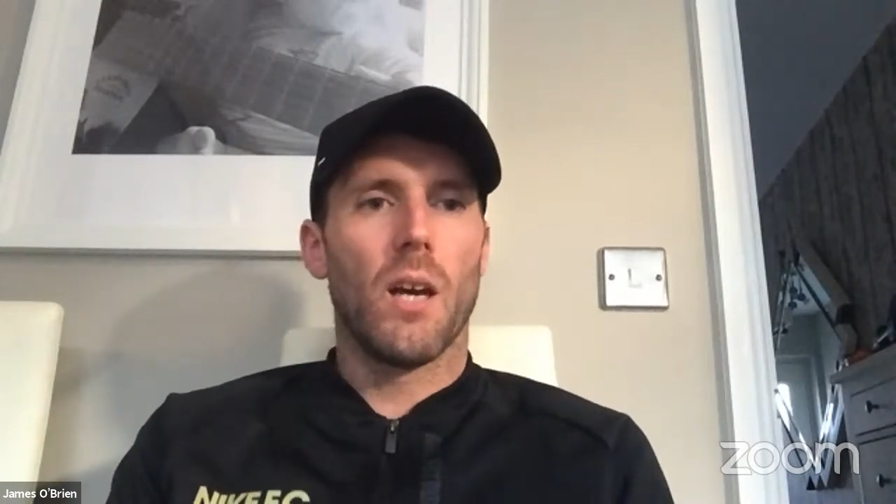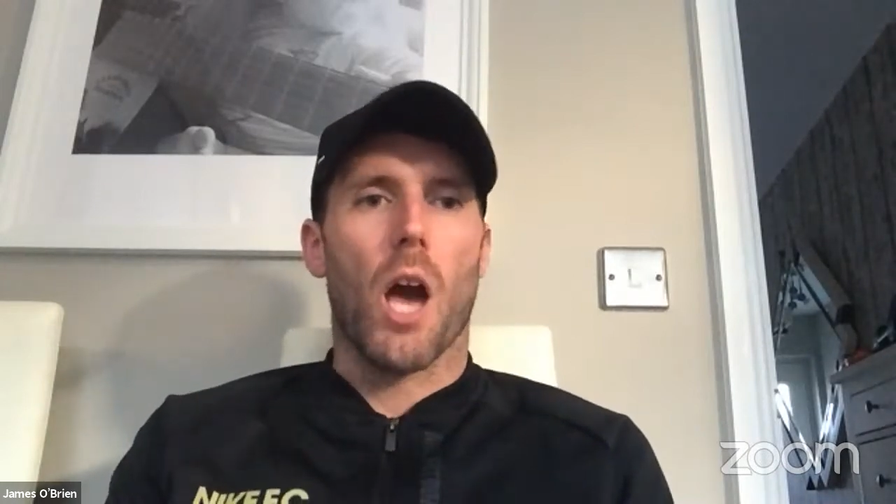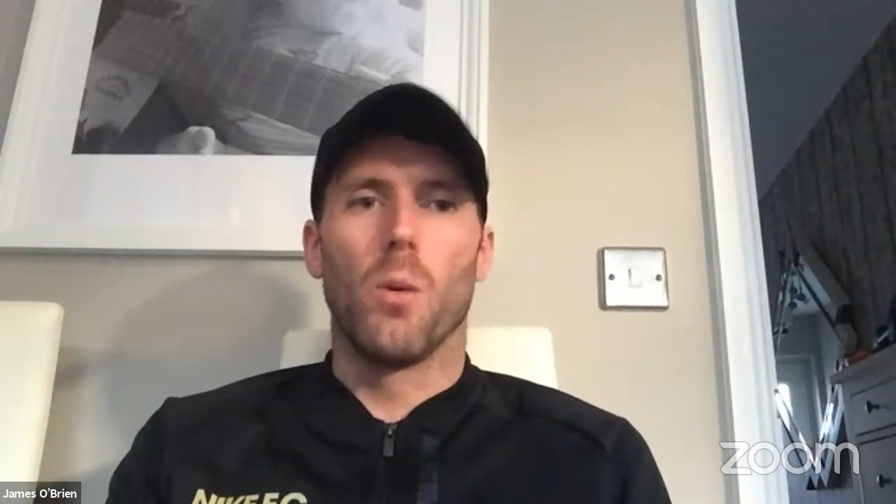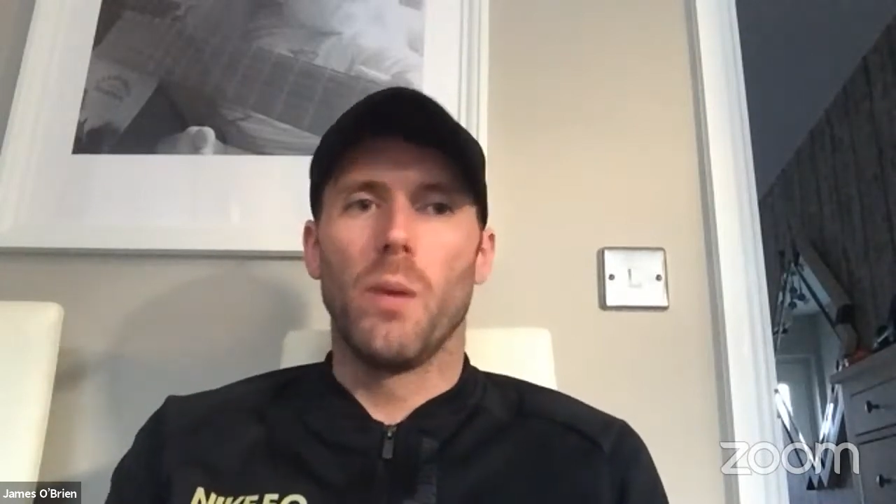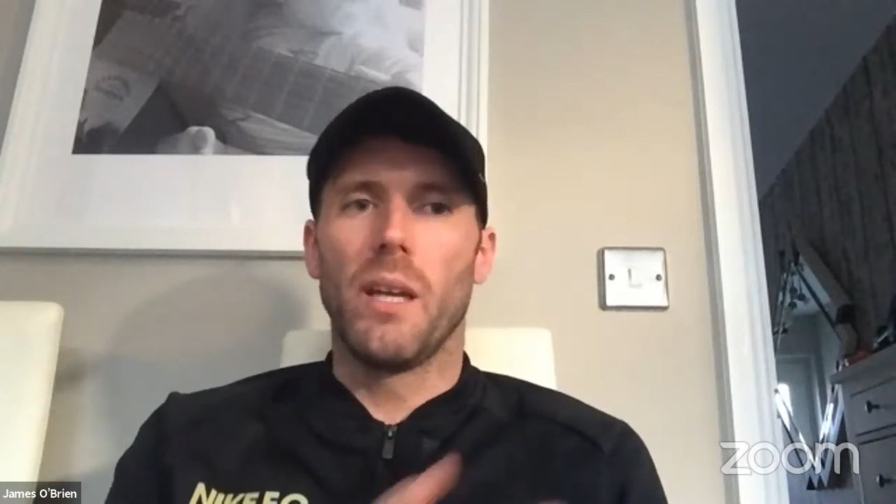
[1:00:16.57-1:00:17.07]

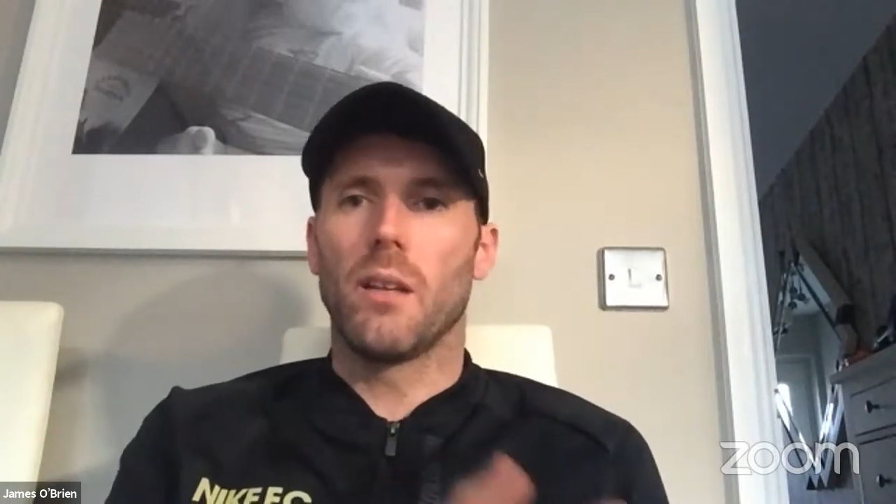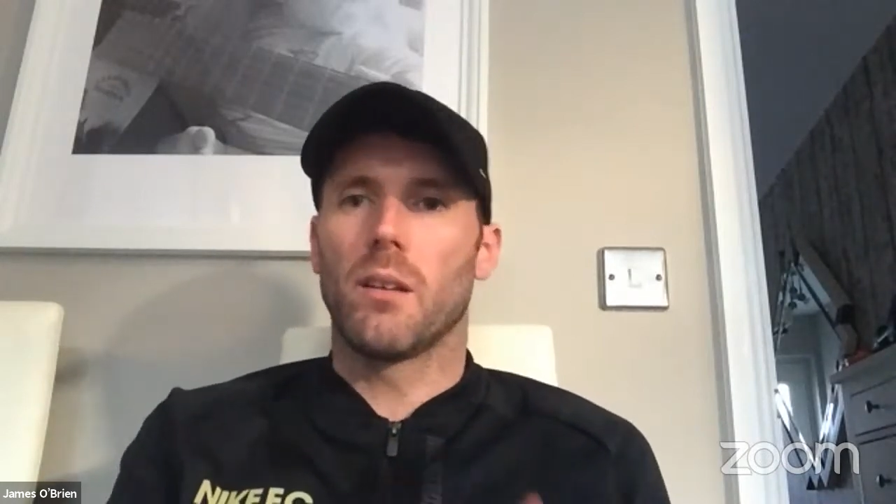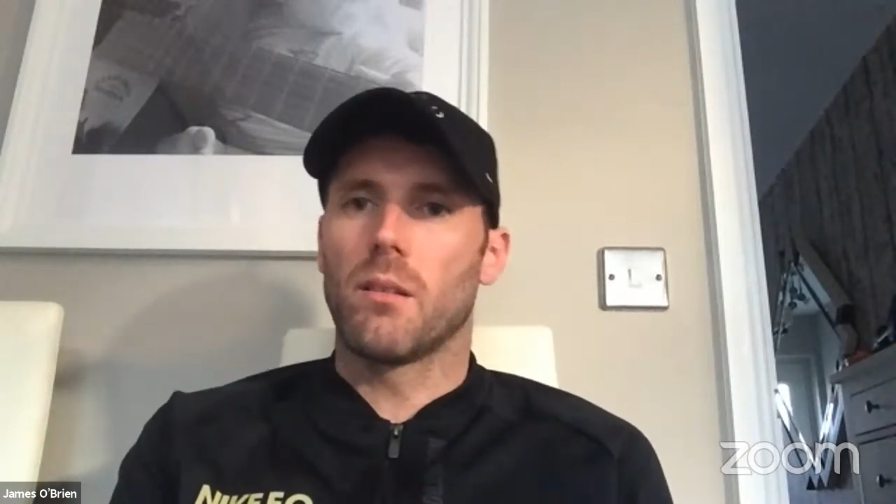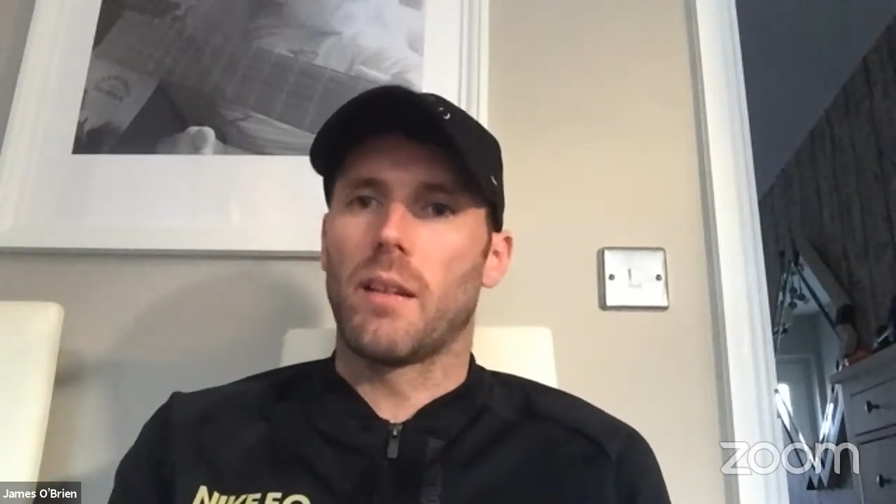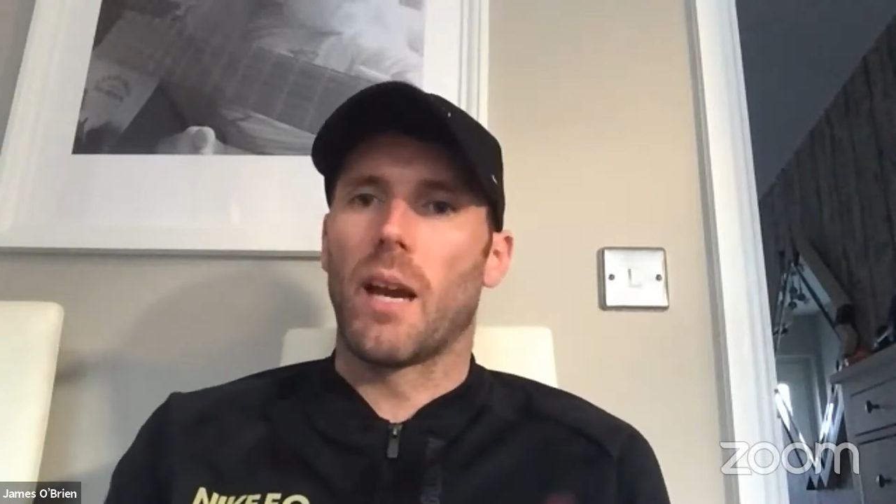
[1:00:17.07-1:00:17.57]
how he
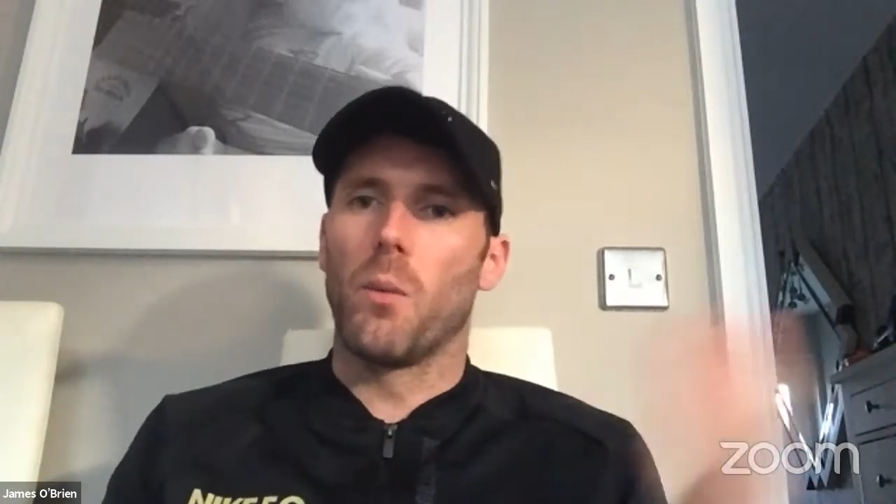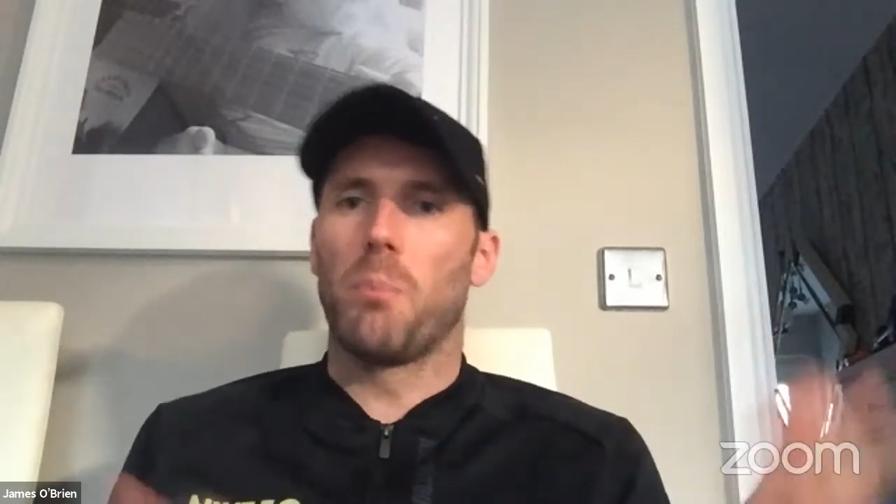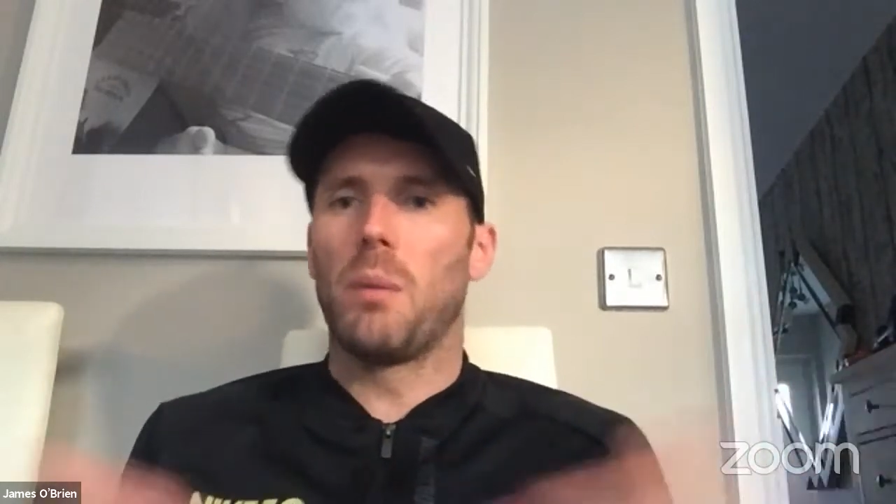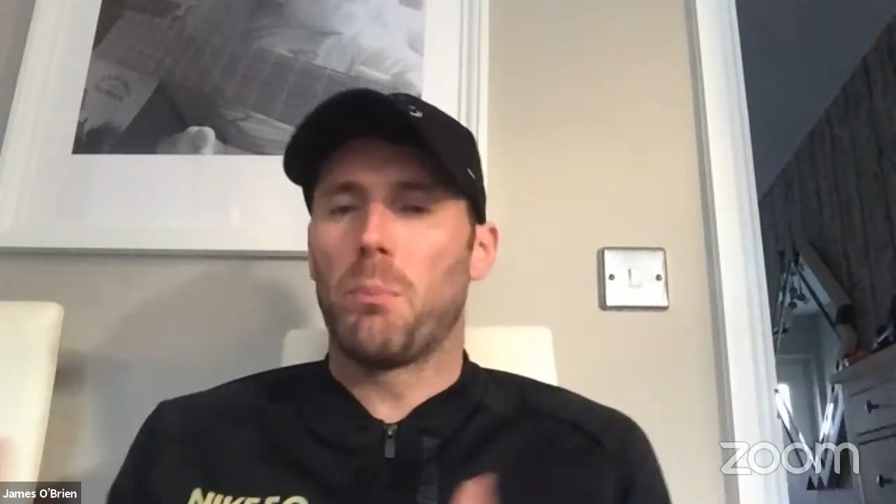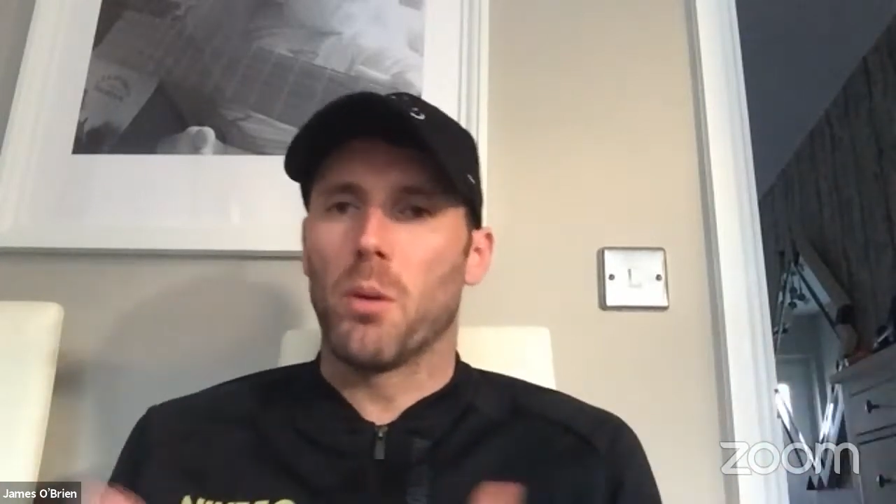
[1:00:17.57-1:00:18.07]
dealt with
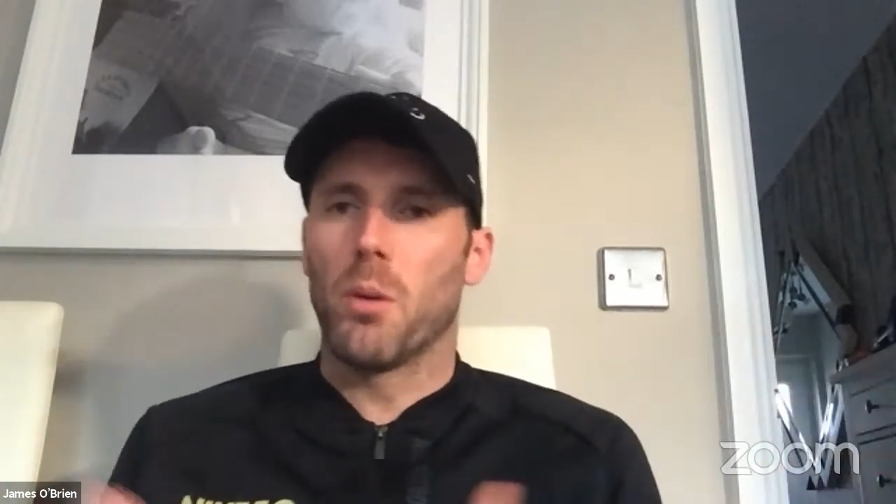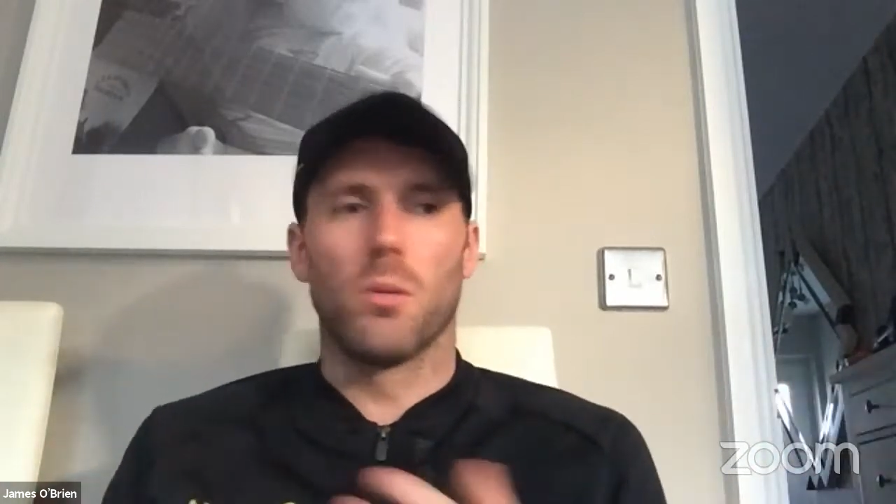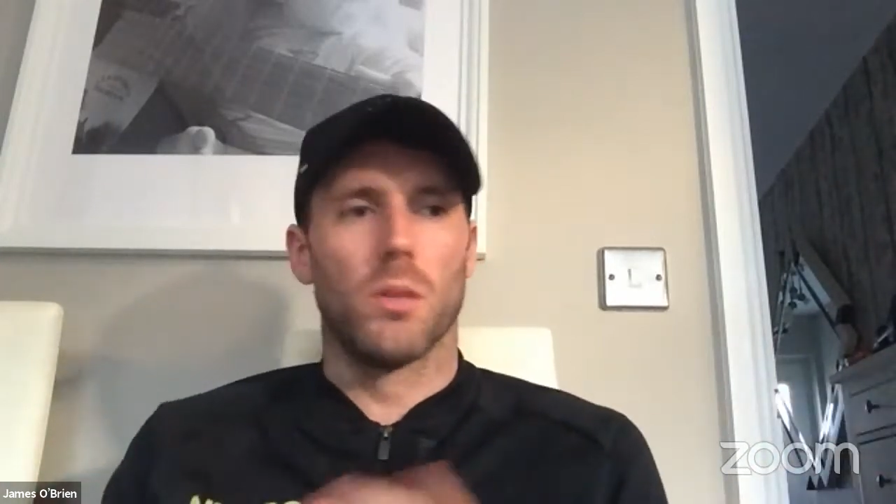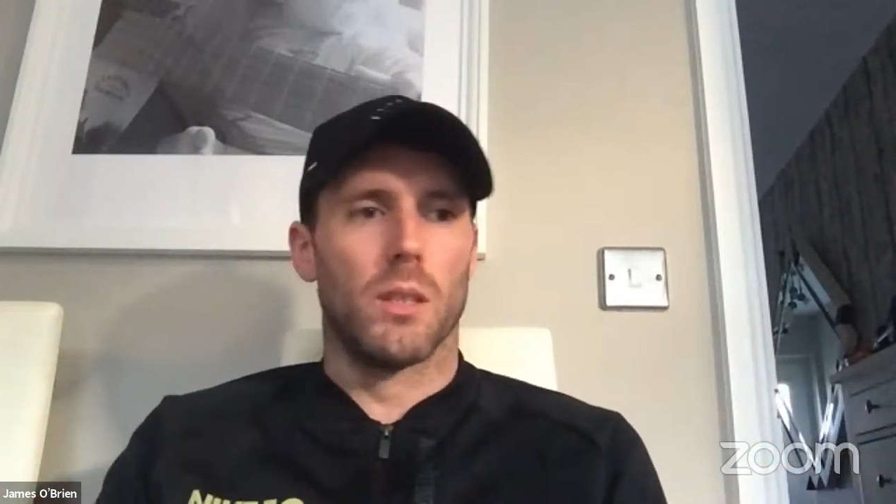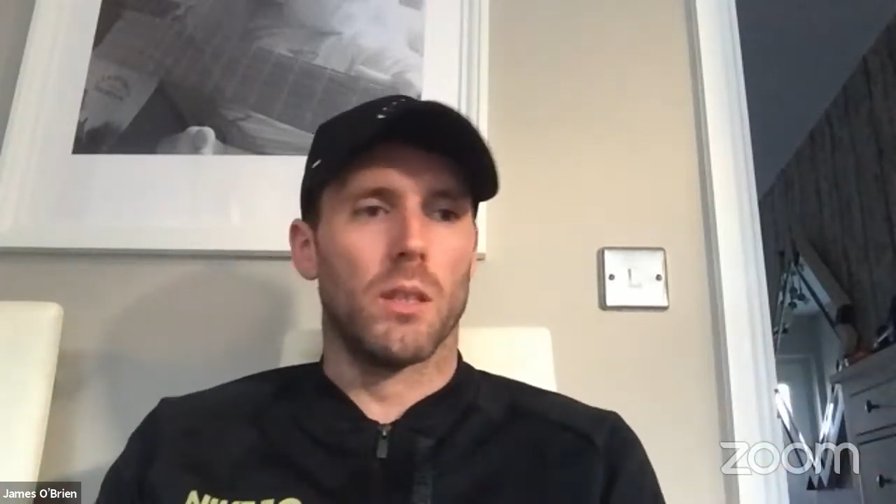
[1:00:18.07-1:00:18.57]
people,
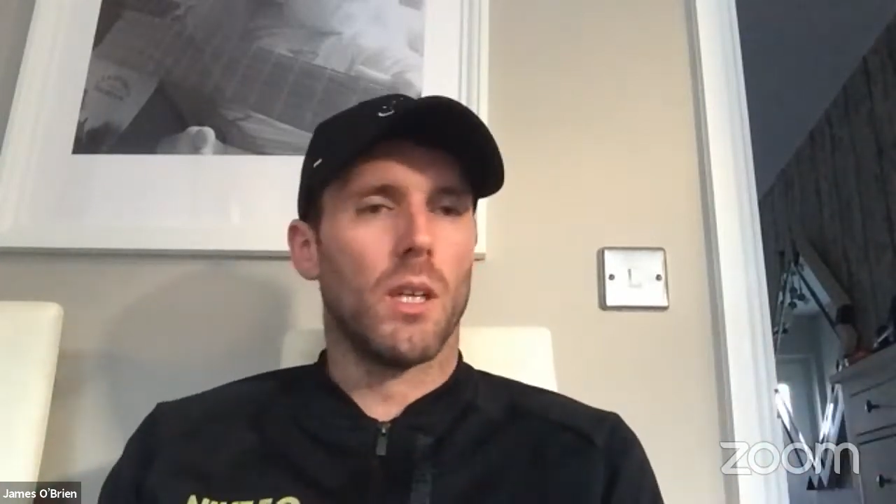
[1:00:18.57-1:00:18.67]
and